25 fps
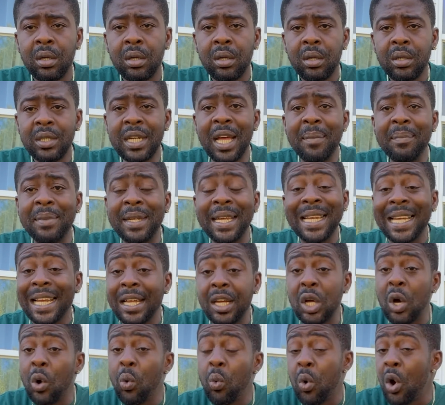Them thing they
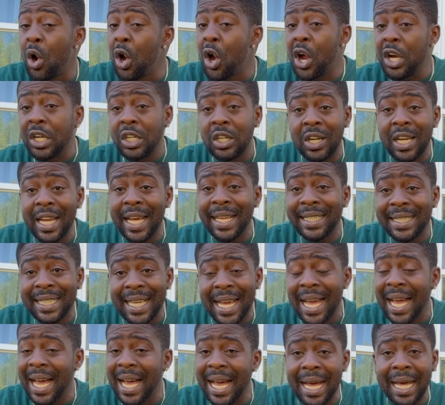no work, none at
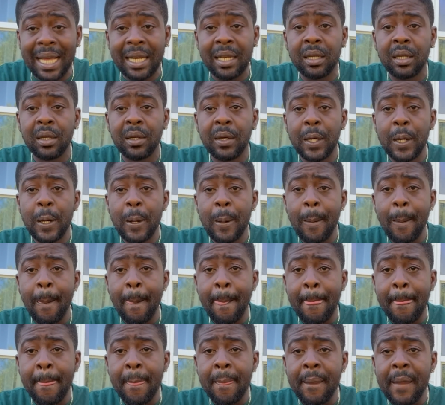all.
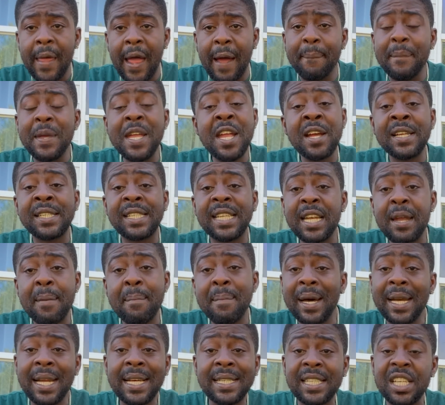I mean, say the
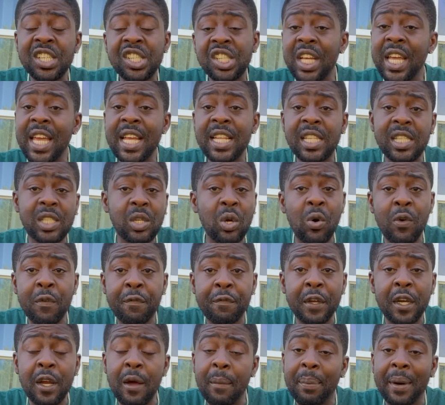mother says she gets so
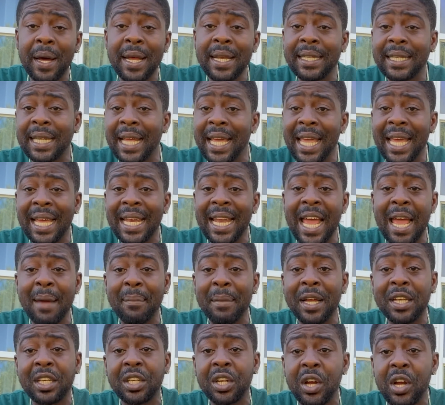fed up and tired I'm
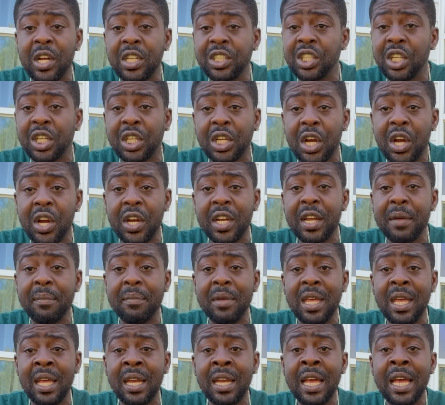a turn, she turn him
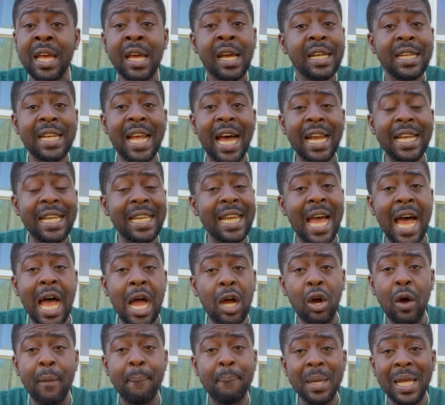in. That now
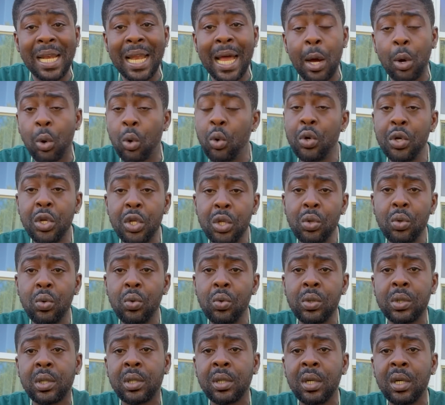go build a good
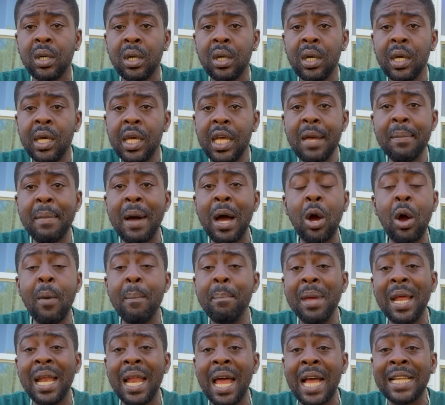youth. Him a go
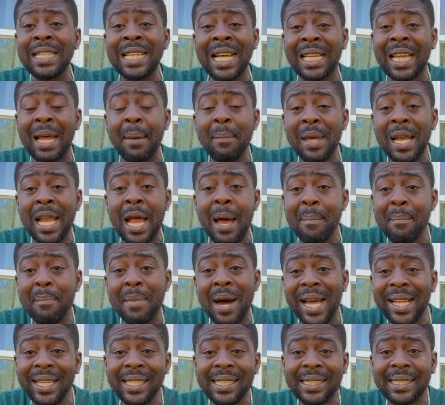build, that a build a
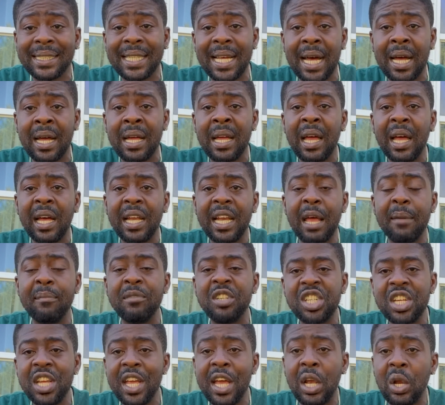monster. Them
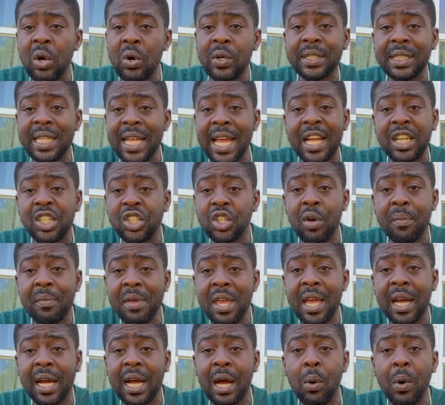jailers they are
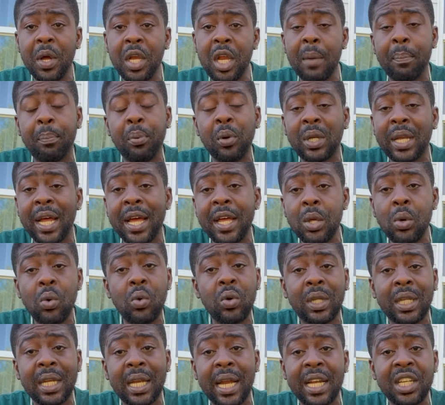Jamaica, when you put a
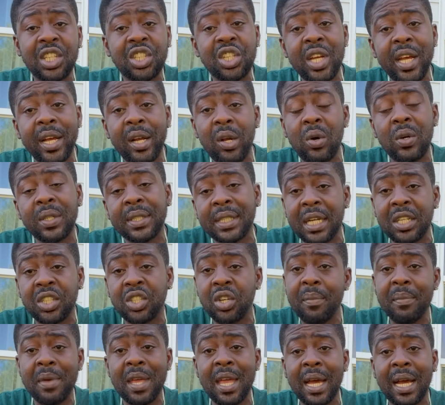youth in a jailhouse or
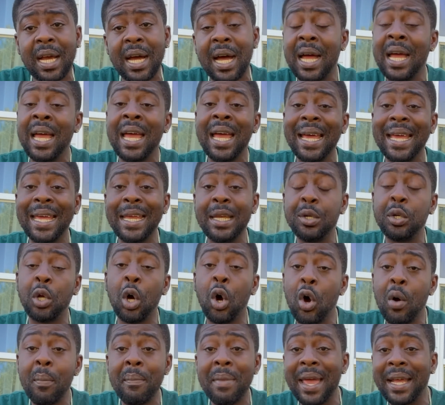Jamaica, it
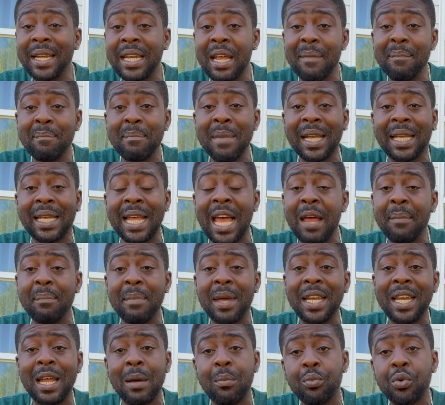don't make them better, it
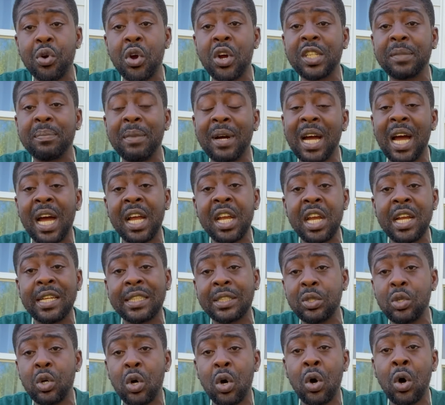make them worse because there's
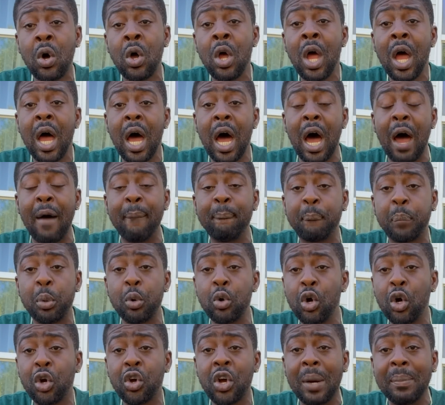no um,
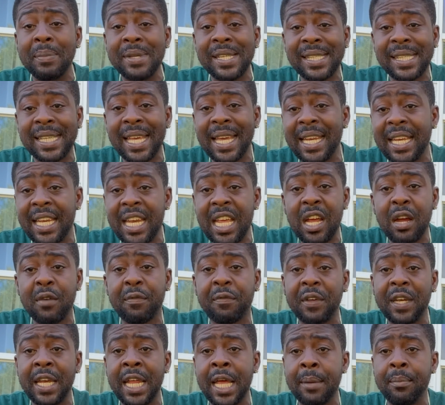program set there
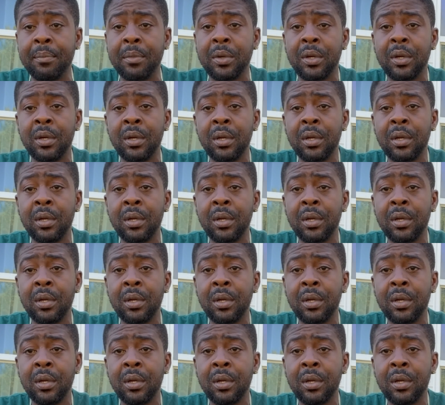for them.